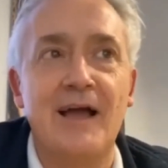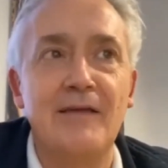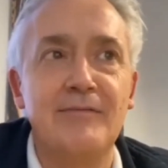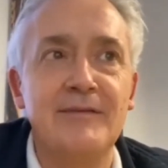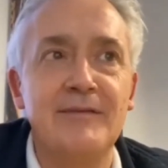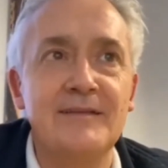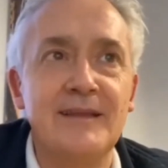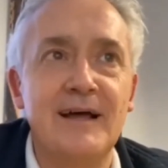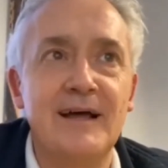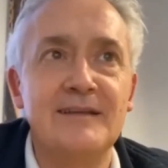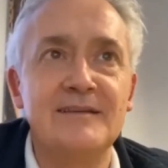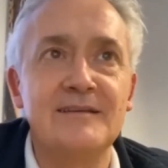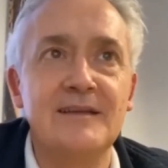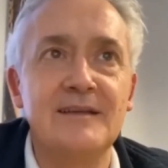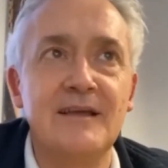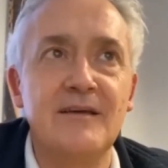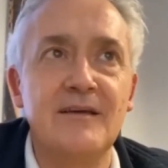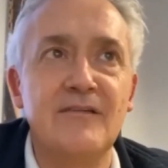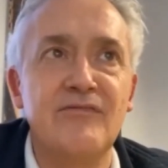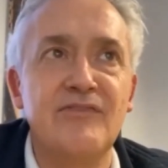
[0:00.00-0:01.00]
I think that
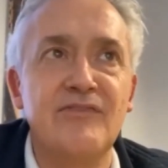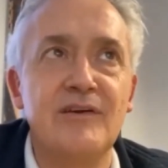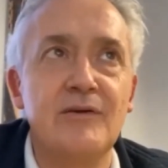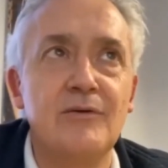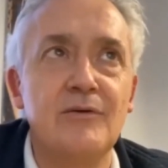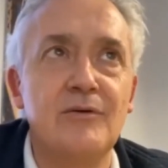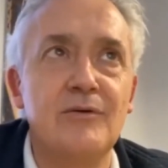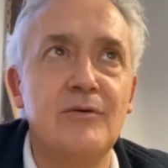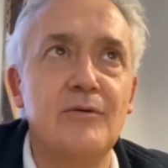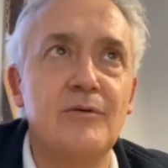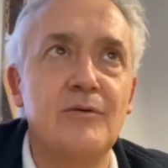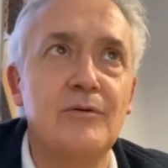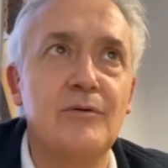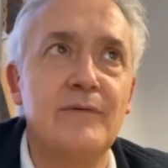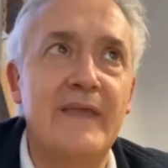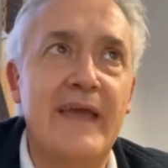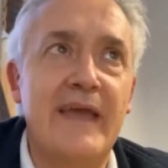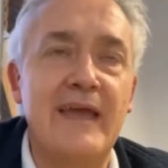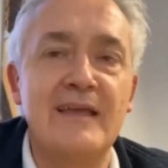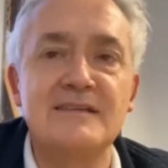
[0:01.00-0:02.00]
in a
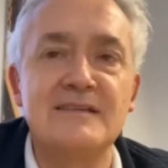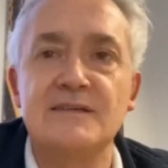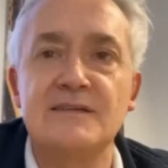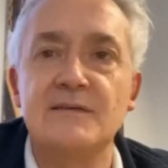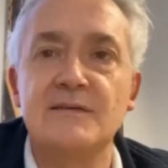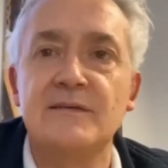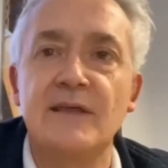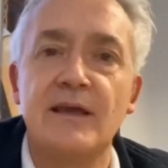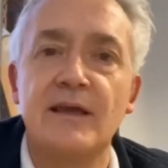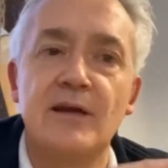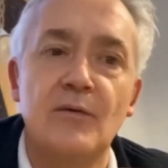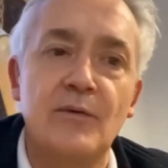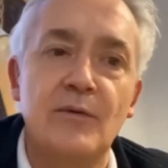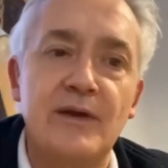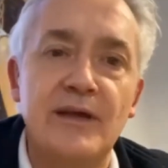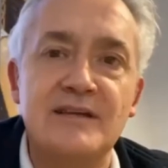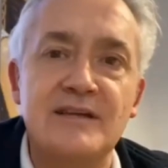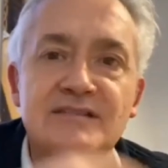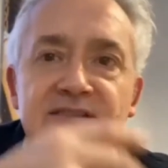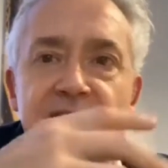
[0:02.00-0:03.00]
few days
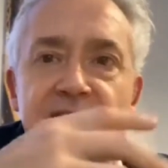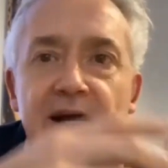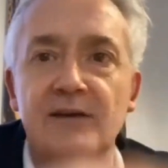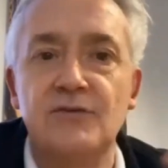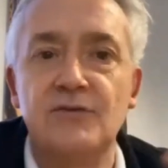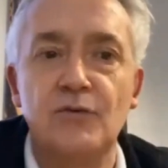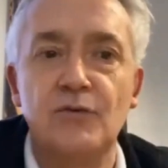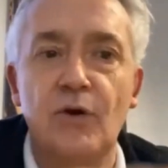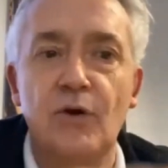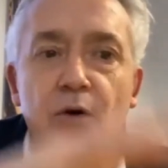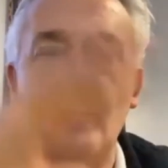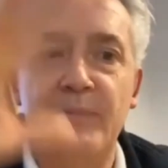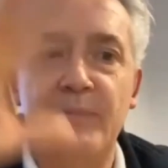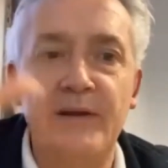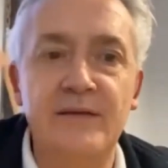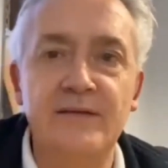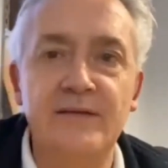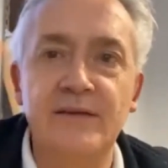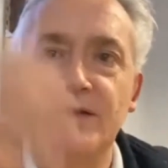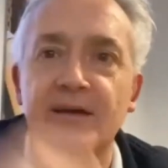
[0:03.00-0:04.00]
we start to
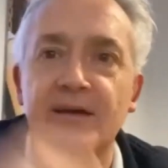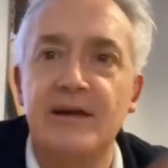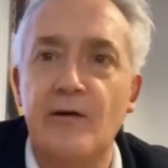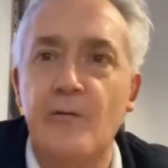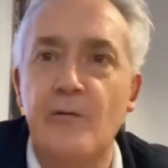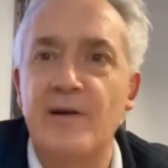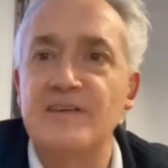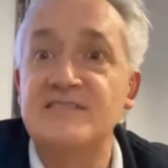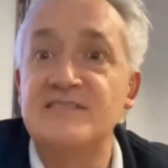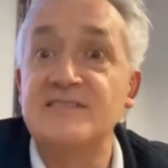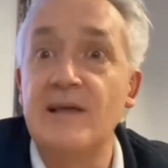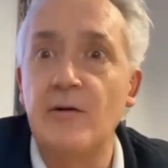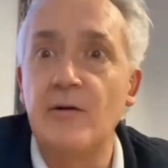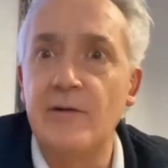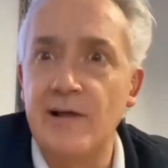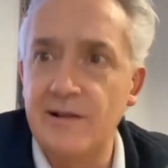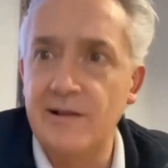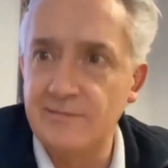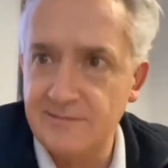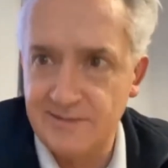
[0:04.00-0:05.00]
open the
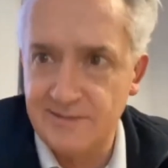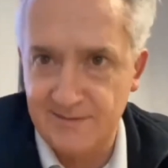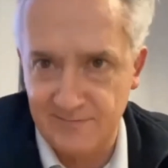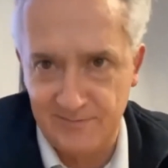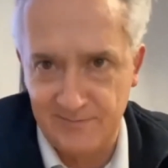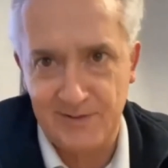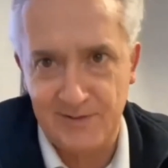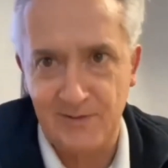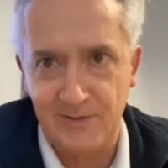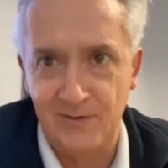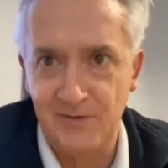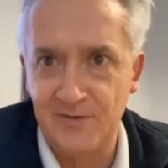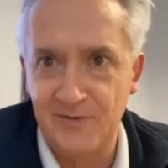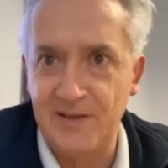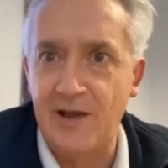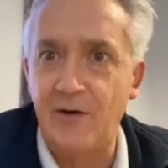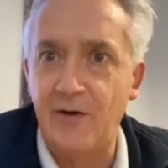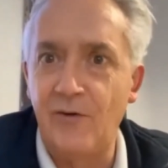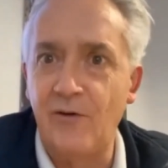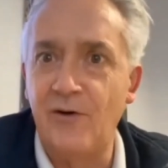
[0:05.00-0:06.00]
restaurant
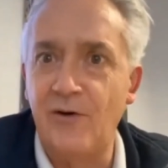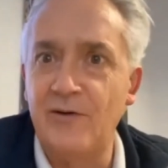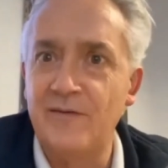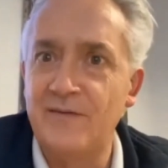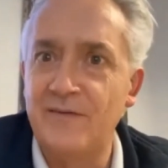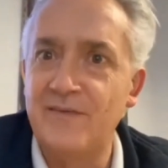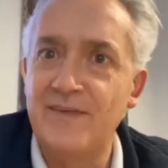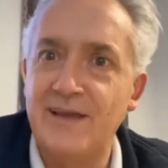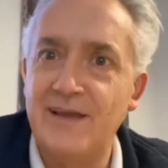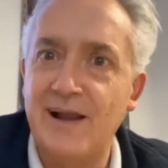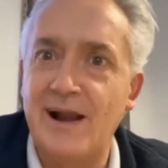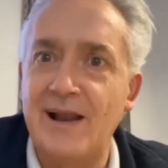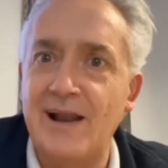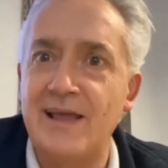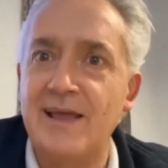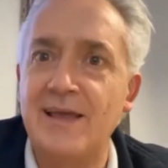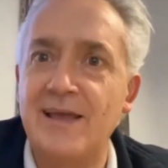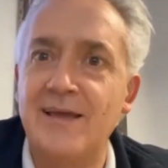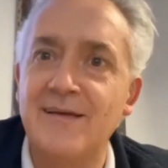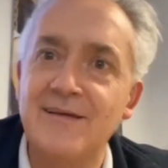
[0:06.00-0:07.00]
because now they
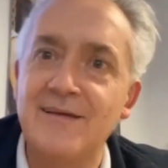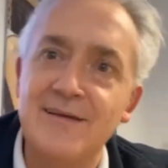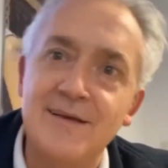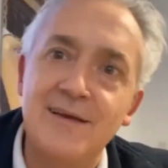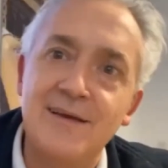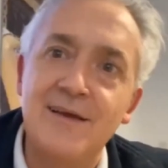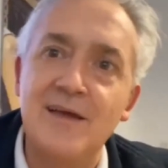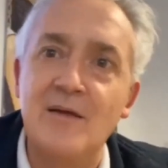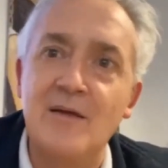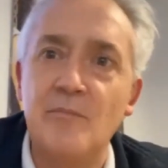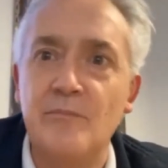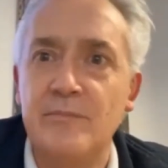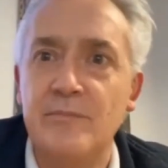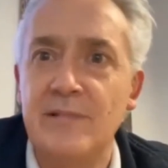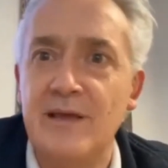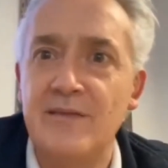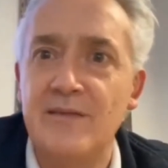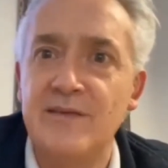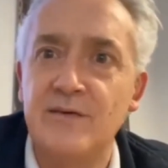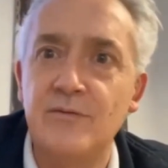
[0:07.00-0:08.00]
are a
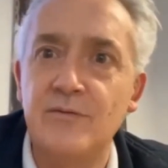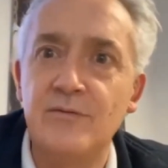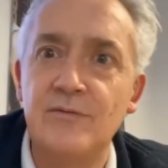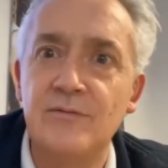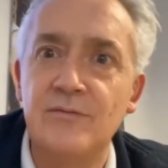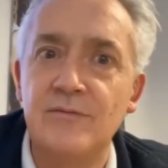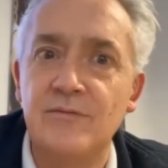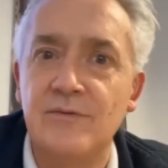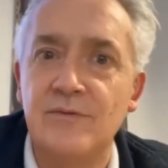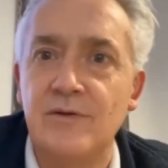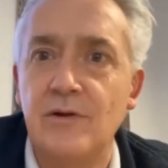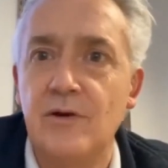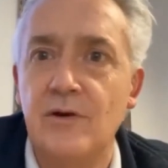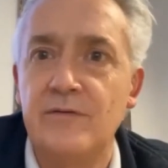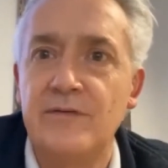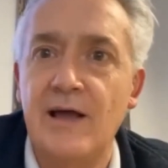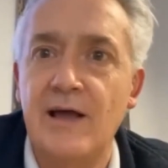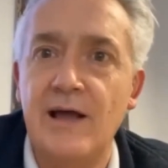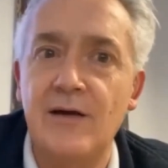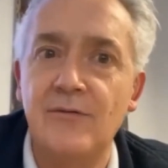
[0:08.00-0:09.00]
medium
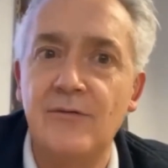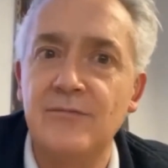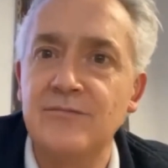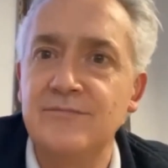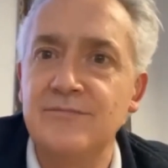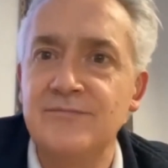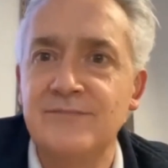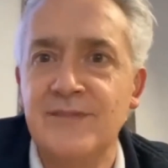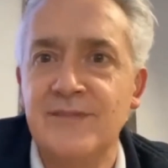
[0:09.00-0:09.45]
lockdown